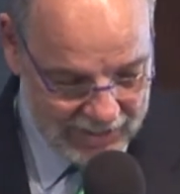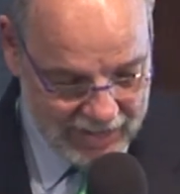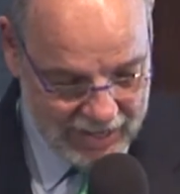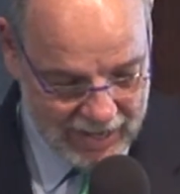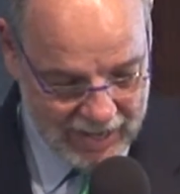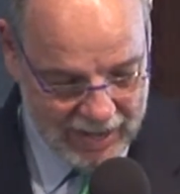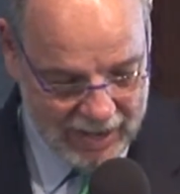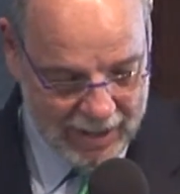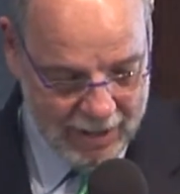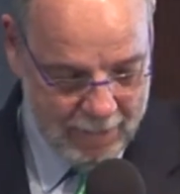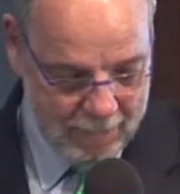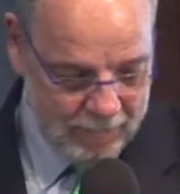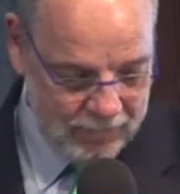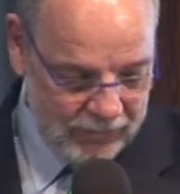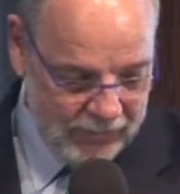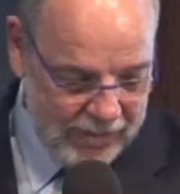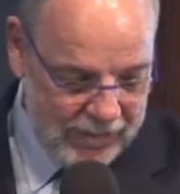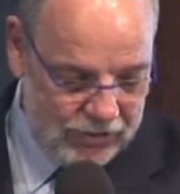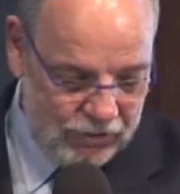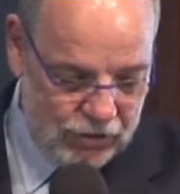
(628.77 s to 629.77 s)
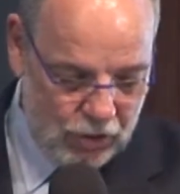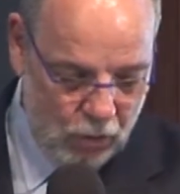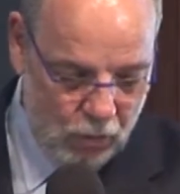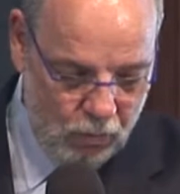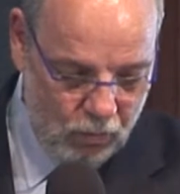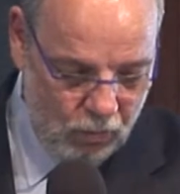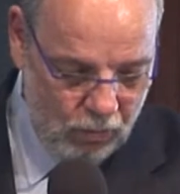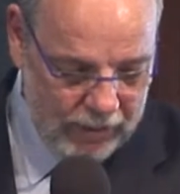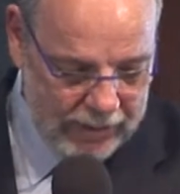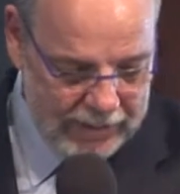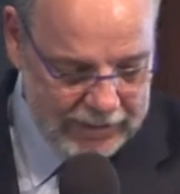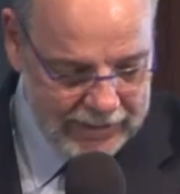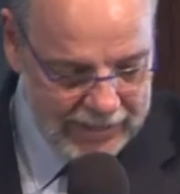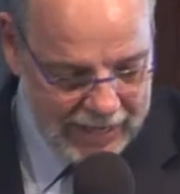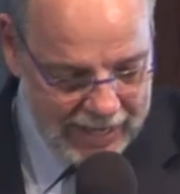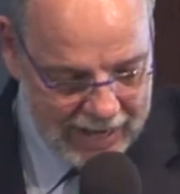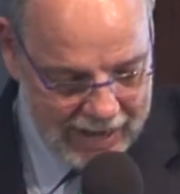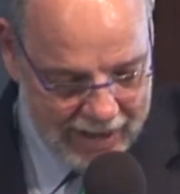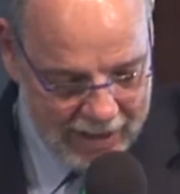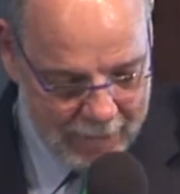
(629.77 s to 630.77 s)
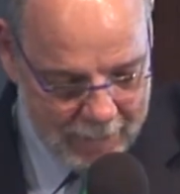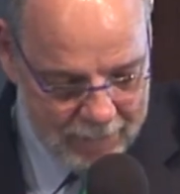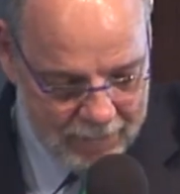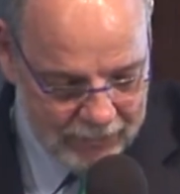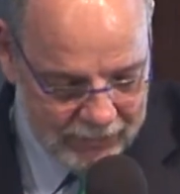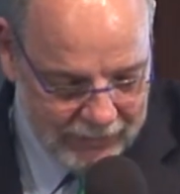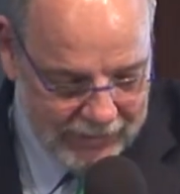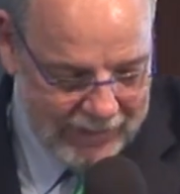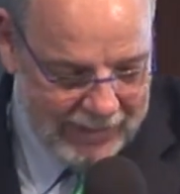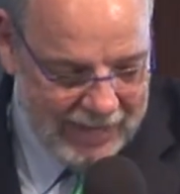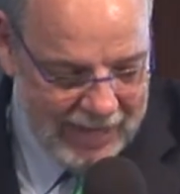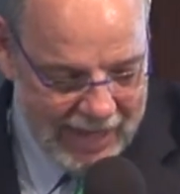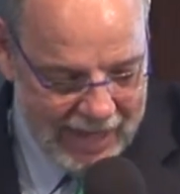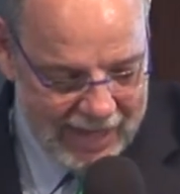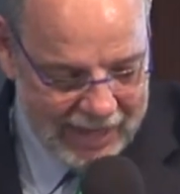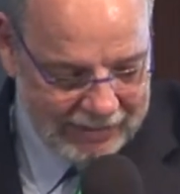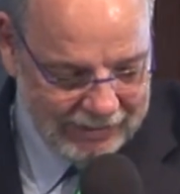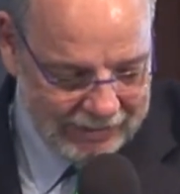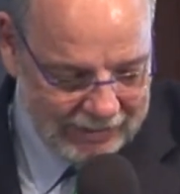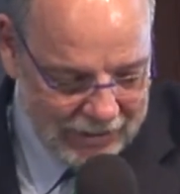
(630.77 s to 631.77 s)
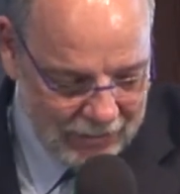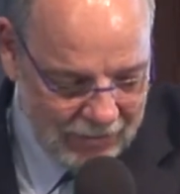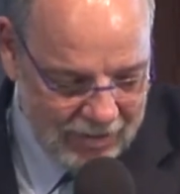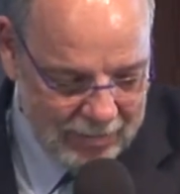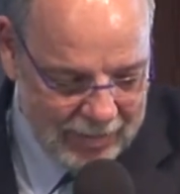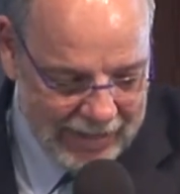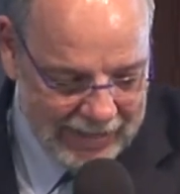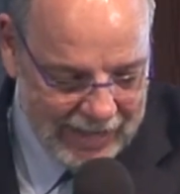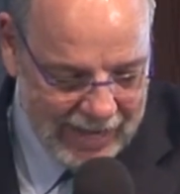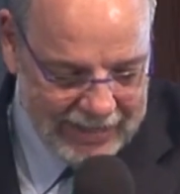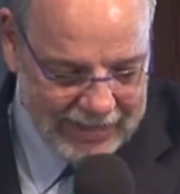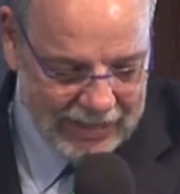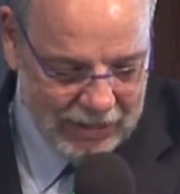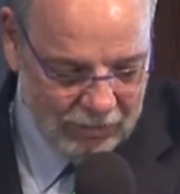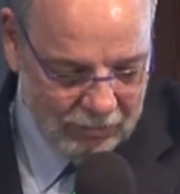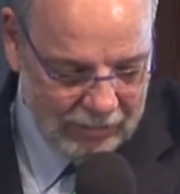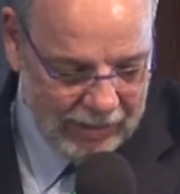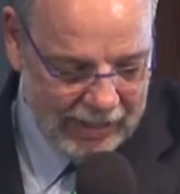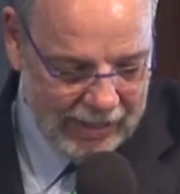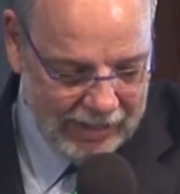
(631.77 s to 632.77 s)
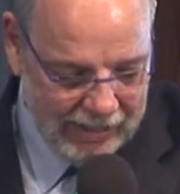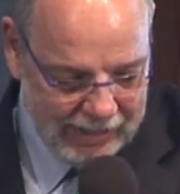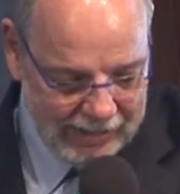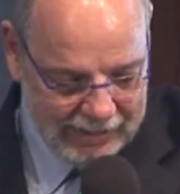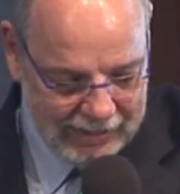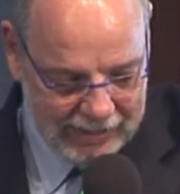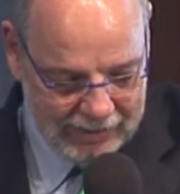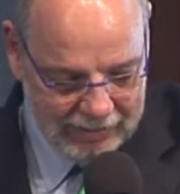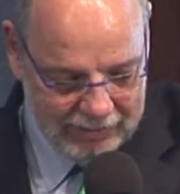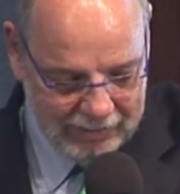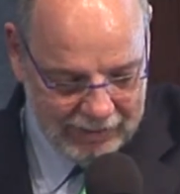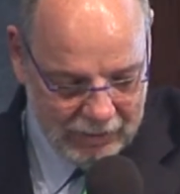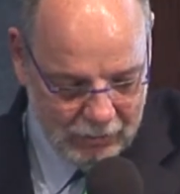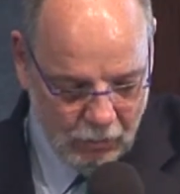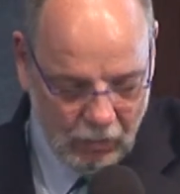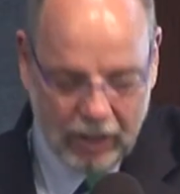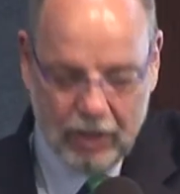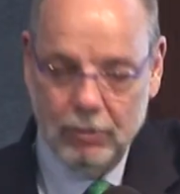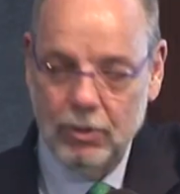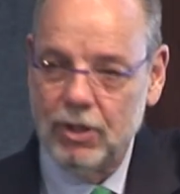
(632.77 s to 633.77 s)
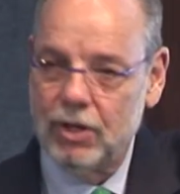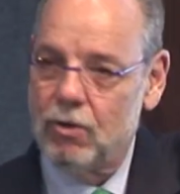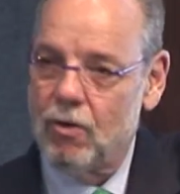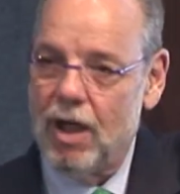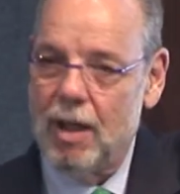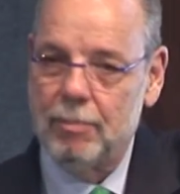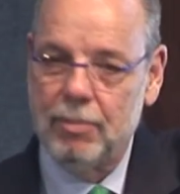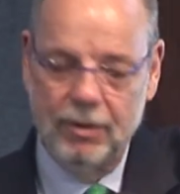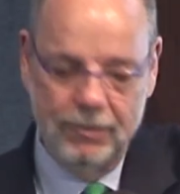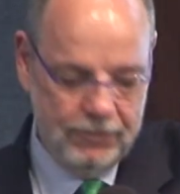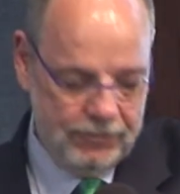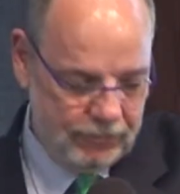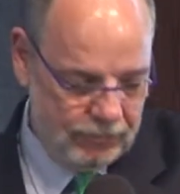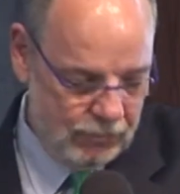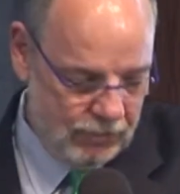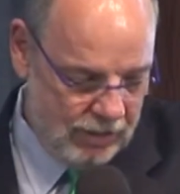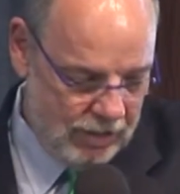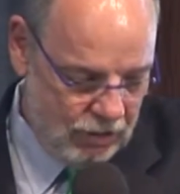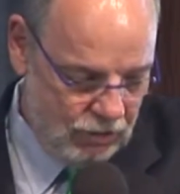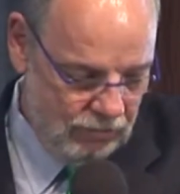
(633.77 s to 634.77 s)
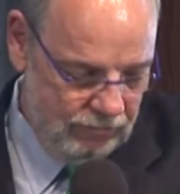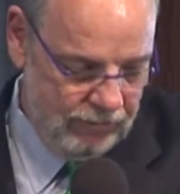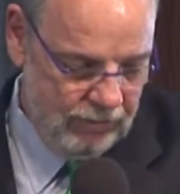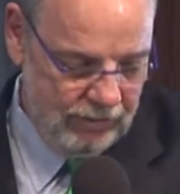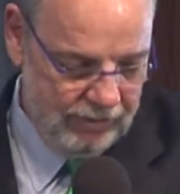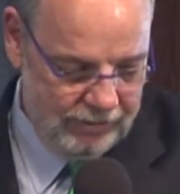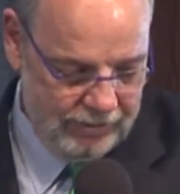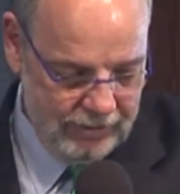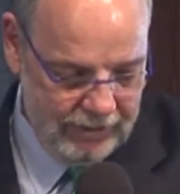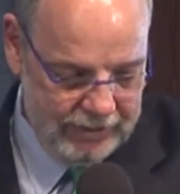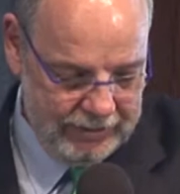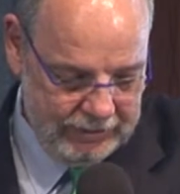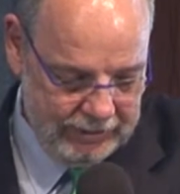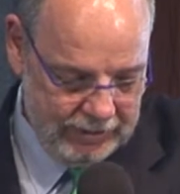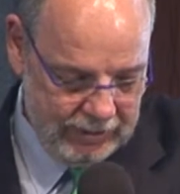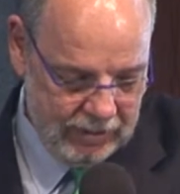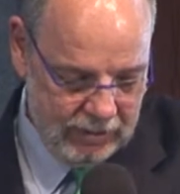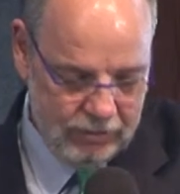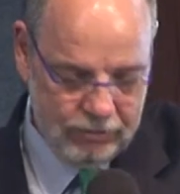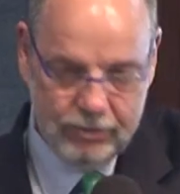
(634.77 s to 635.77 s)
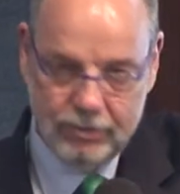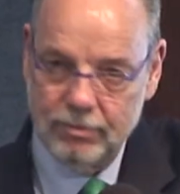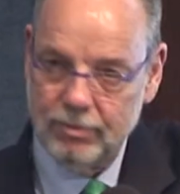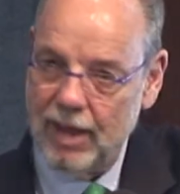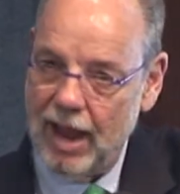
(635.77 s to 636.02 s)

So we've been lending and working with cooperatives for over 30 years.